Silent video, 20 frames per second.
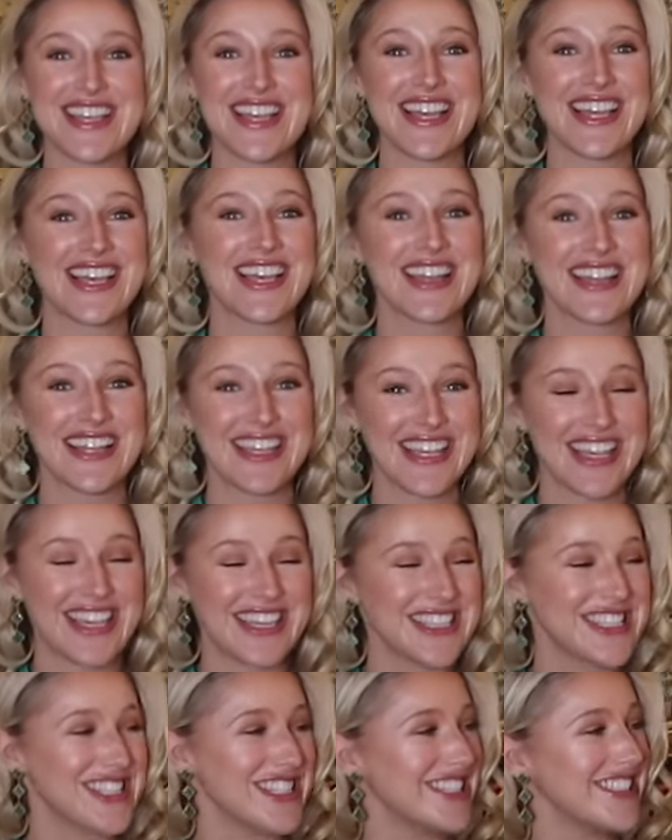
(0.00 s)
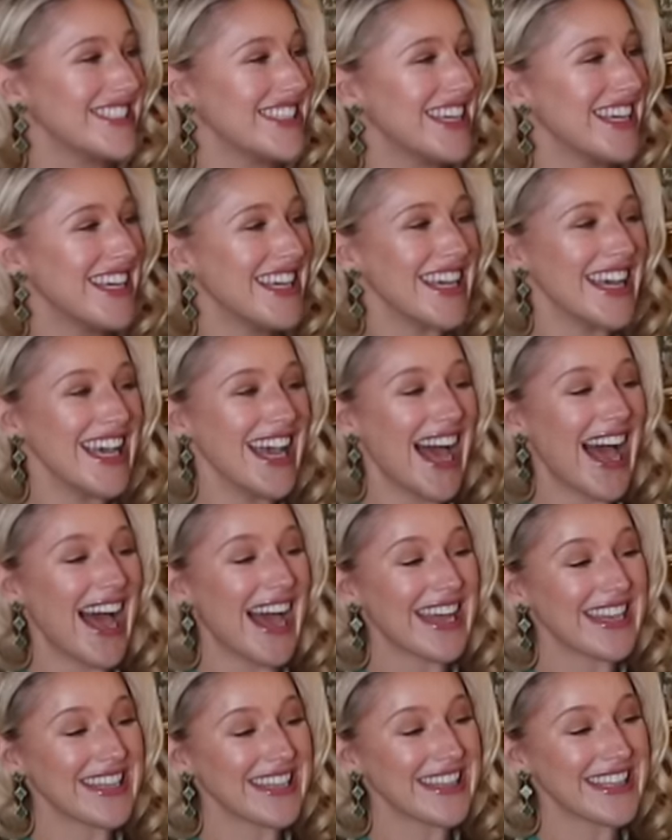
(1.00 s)
in the kitchen.
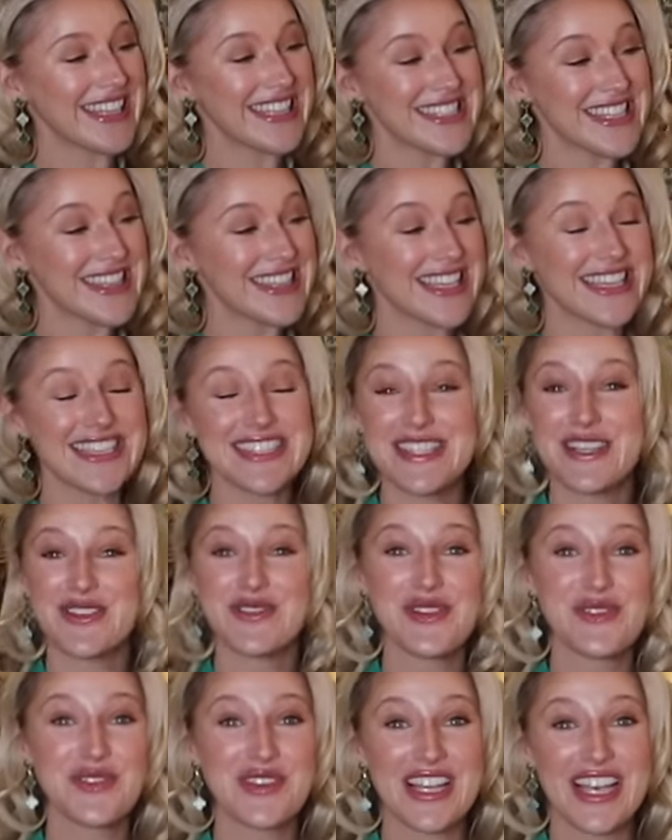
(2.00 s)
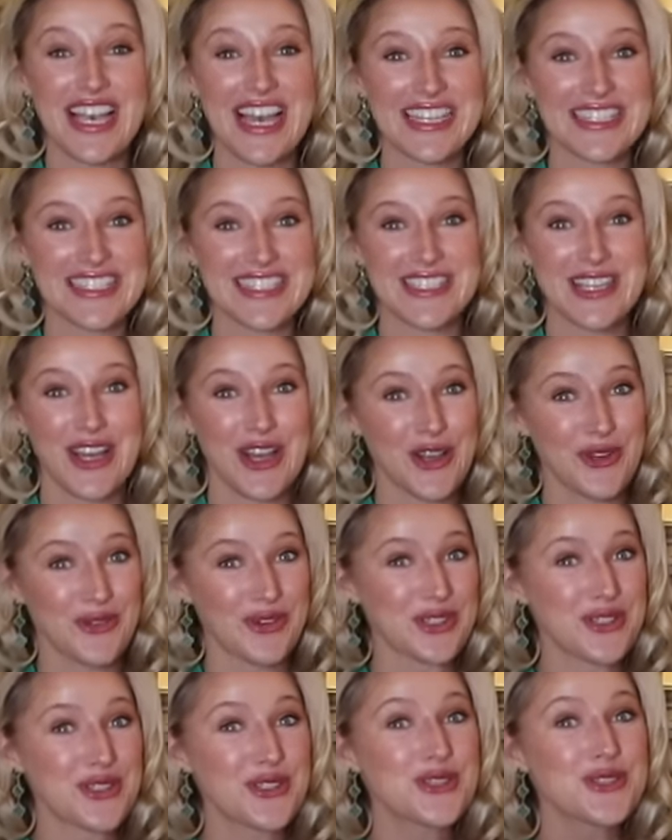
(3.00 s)
And these are things that we've collected
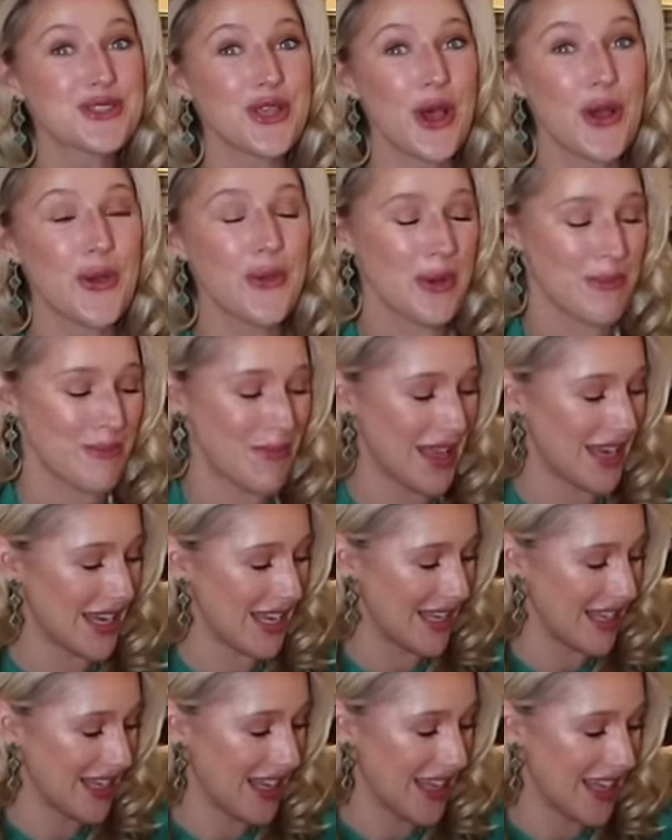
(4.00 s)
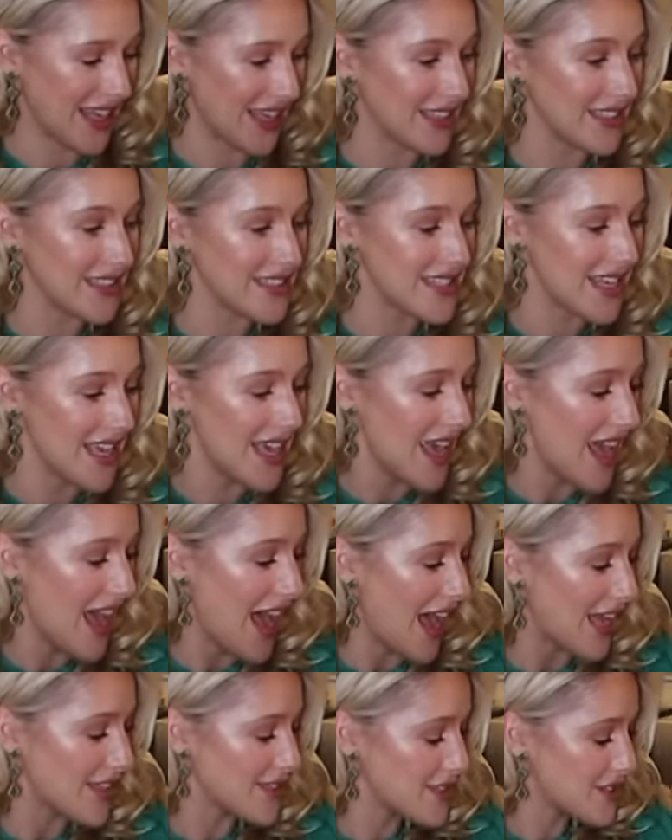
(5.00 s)
over so many years.
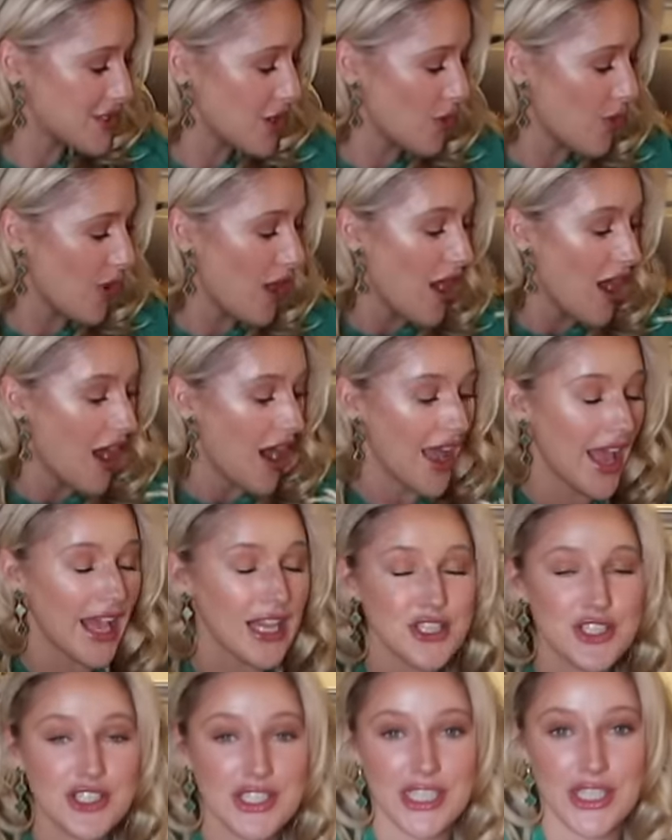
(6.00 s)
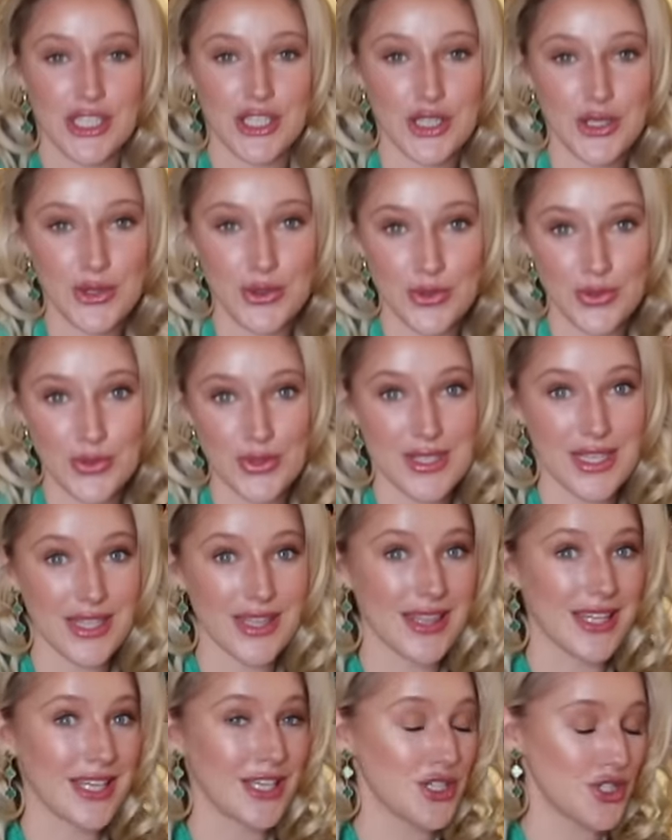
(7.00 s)
And so I actually use
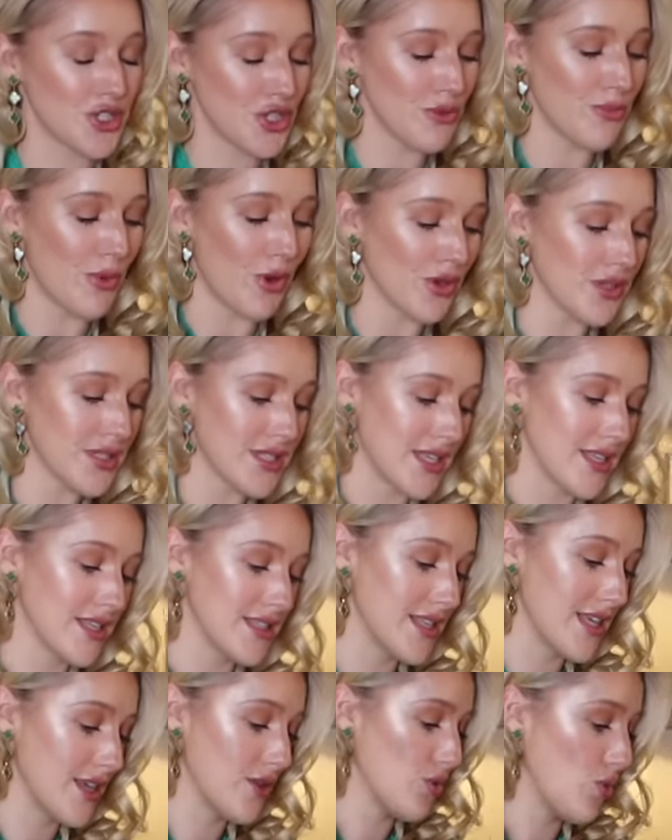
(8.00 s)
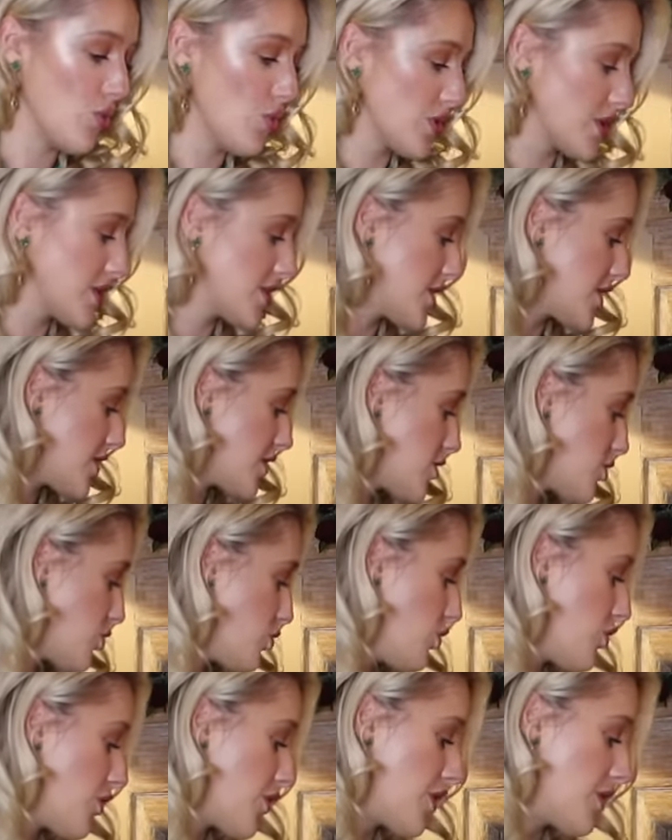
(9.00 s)
these shoeboxes in order to
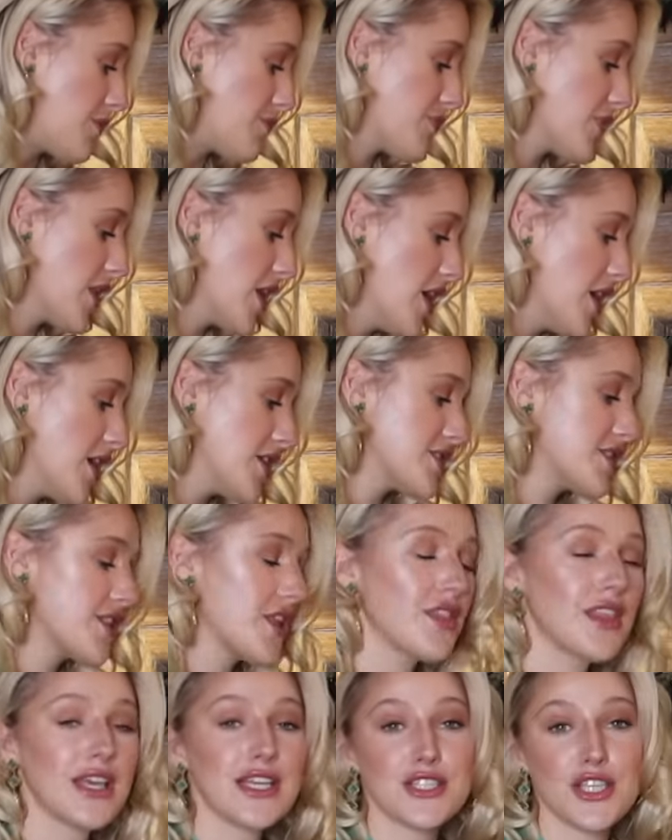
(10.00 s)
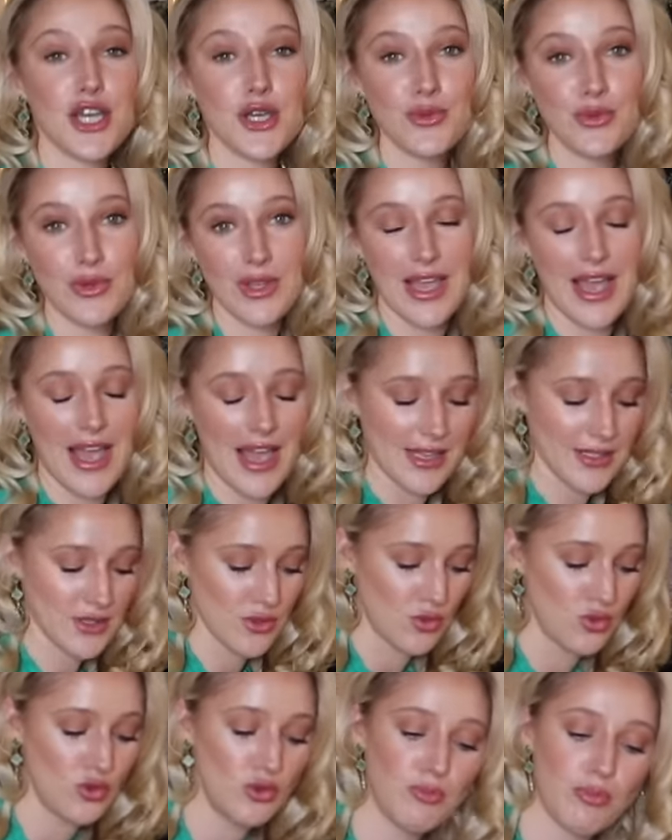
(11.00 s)
store them so that they don't get
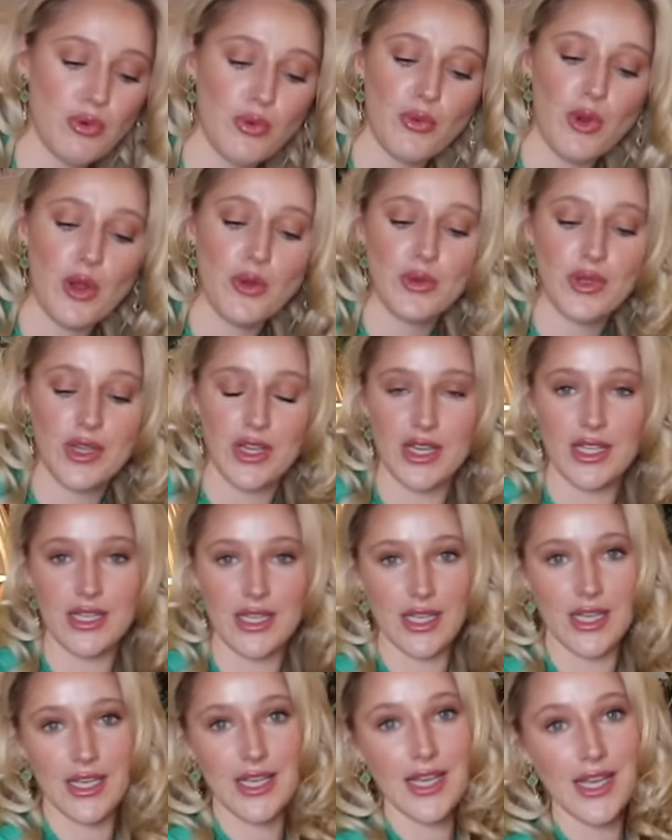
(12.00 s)
all broken